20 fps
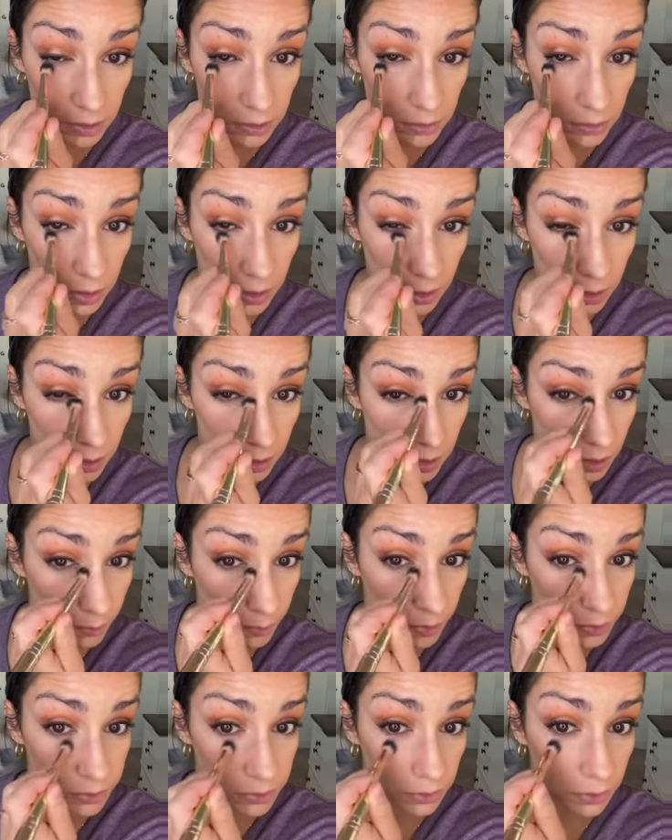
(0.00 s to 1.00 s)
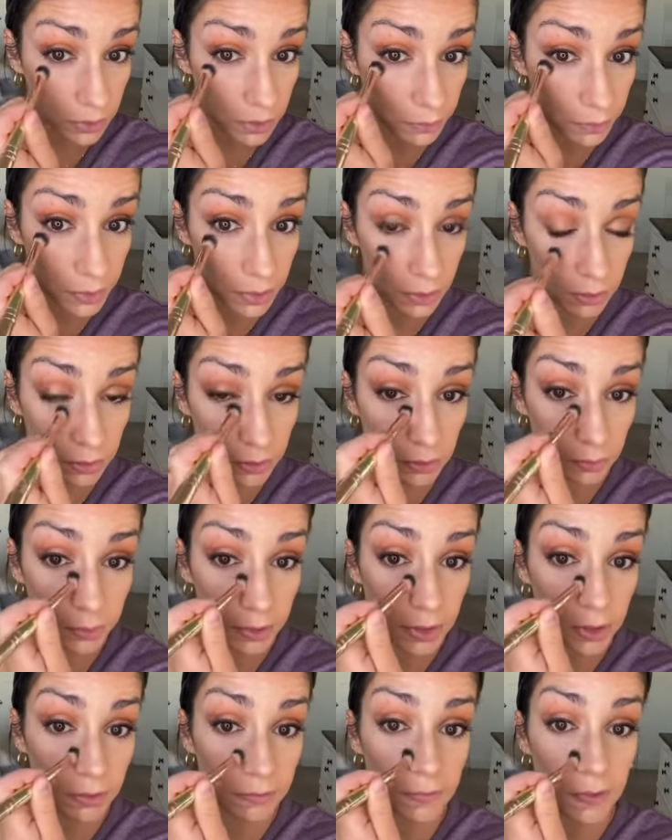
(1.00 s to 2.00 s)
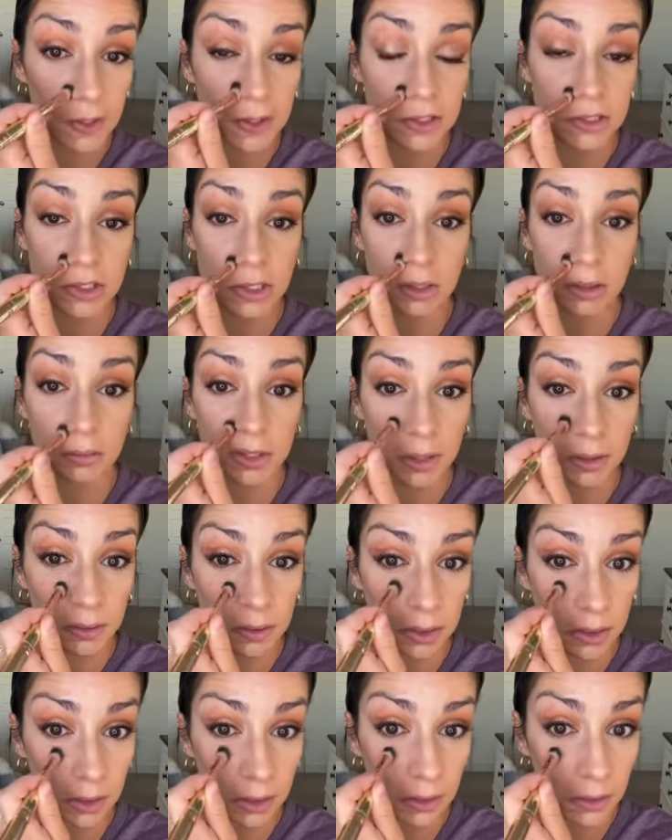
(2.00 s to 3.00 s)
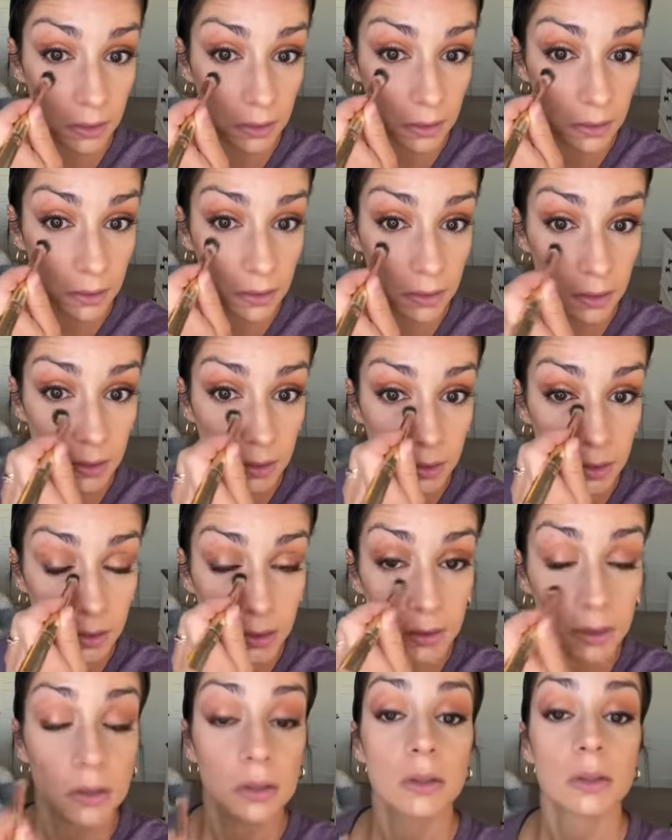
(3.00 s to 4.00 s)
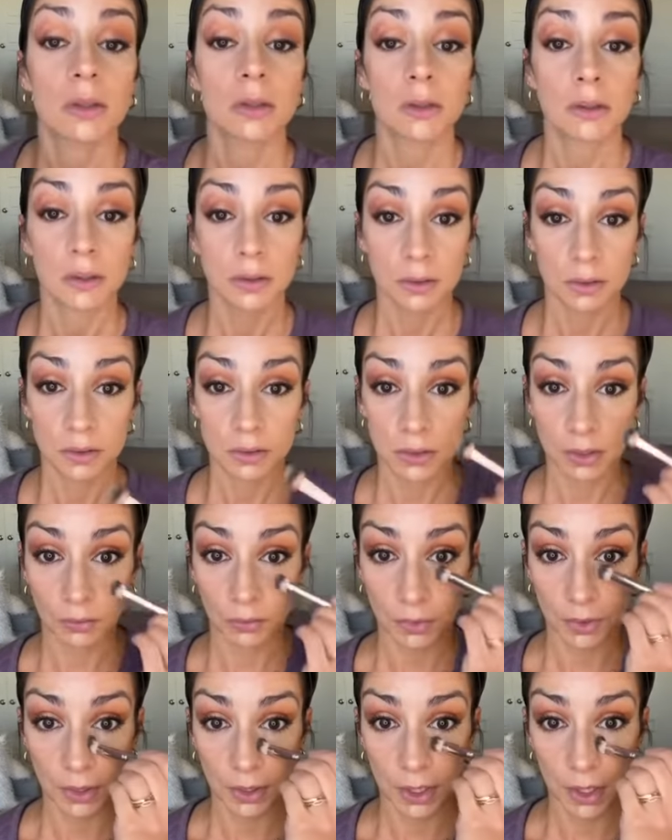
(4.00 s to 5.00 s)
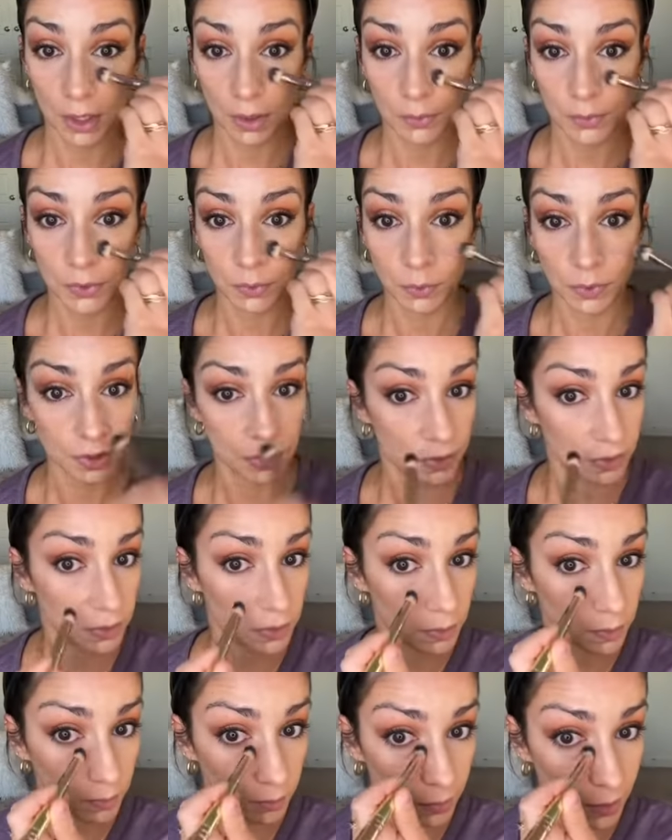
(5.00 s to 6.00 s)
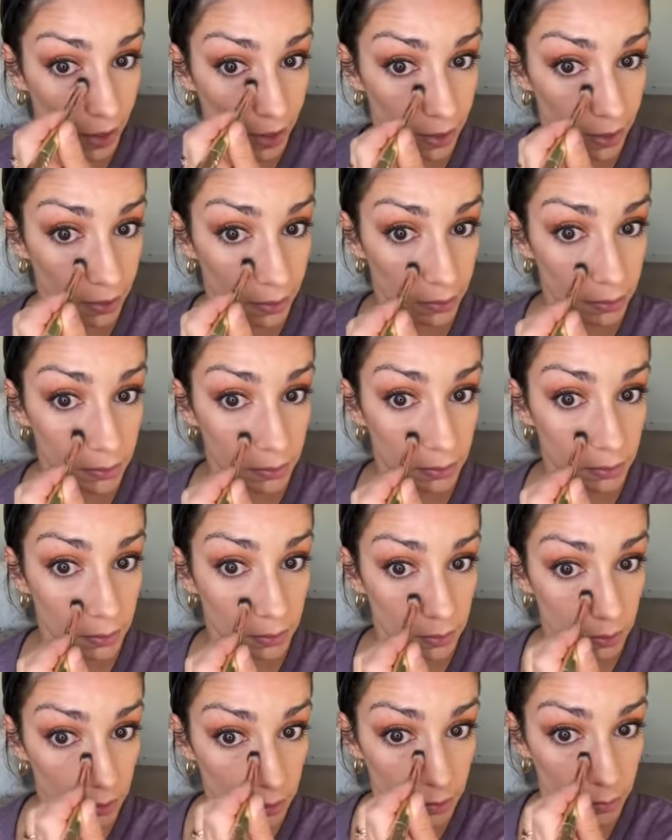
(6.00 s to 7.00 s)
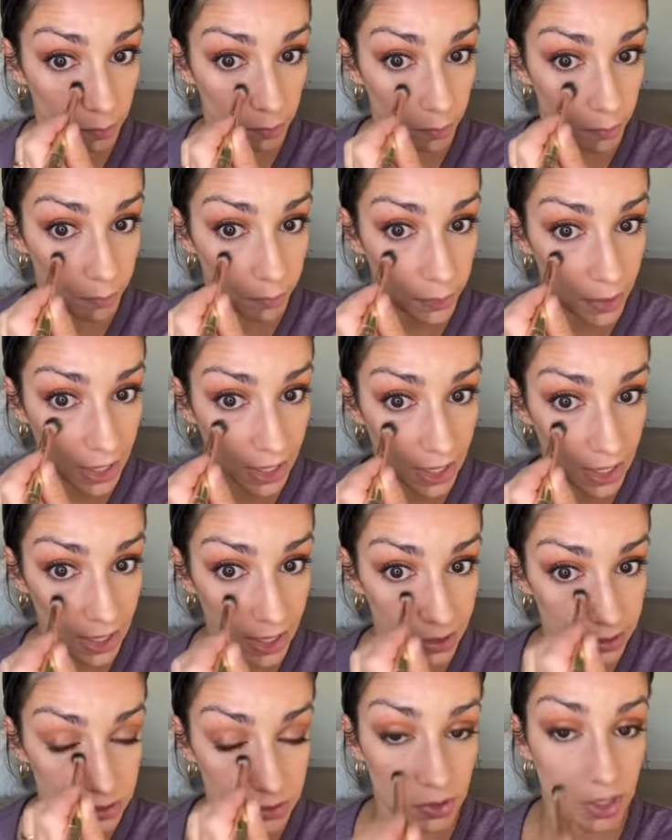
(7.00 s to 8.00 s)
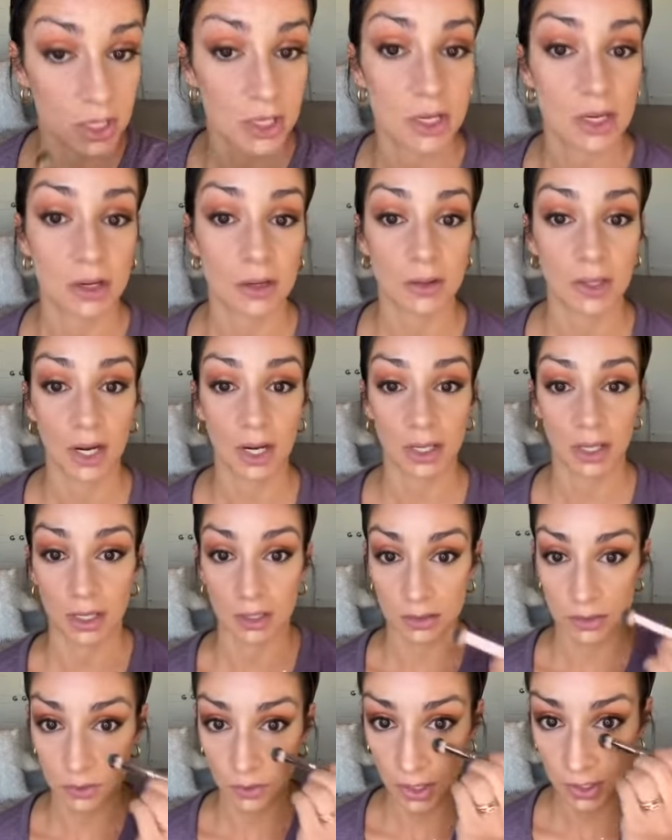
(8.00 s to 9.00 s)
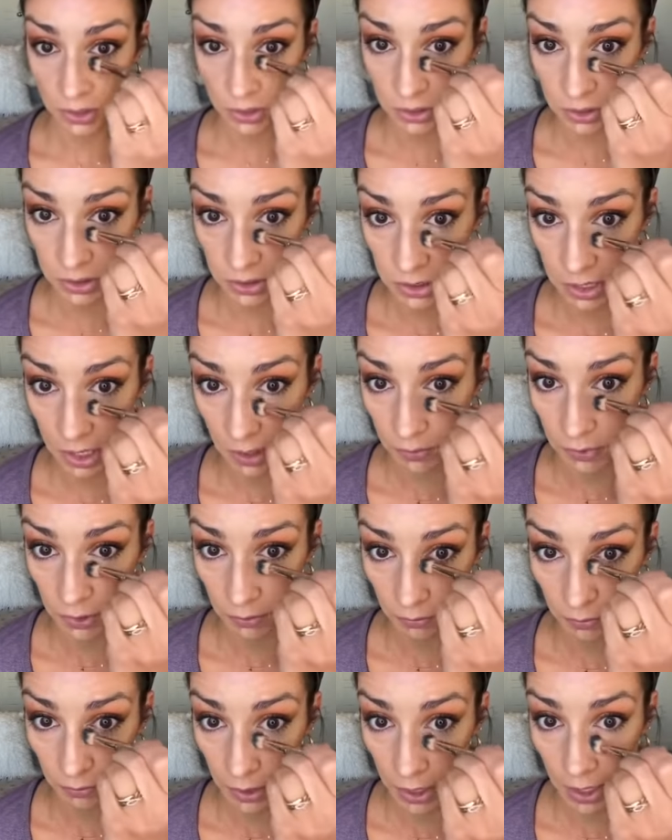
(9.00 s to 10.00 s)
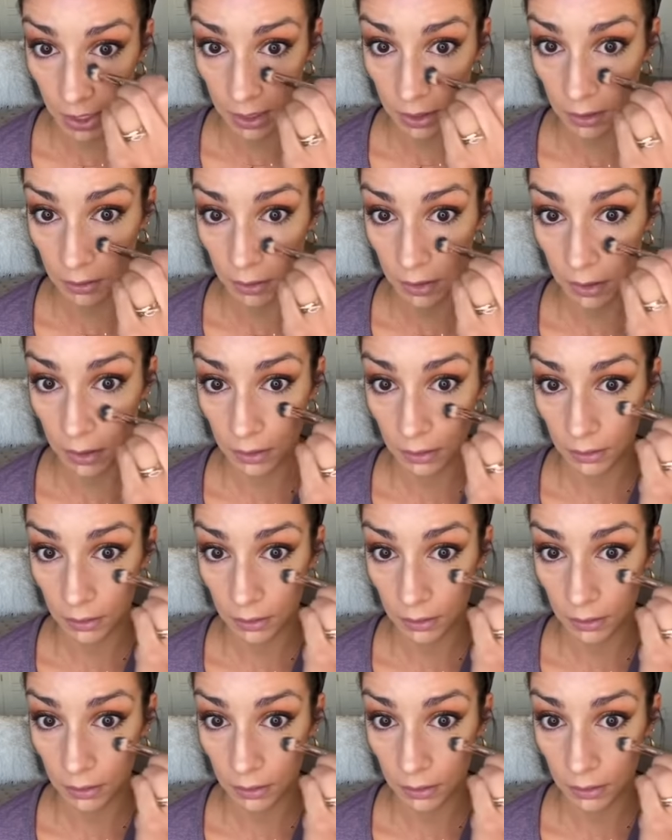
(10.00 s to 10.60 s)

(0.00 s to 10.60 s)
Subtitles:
Remember, get that right underneath there. And then I'm also going to put a little bit of eyeshadow down there. So it really helped with my bags right here that I get.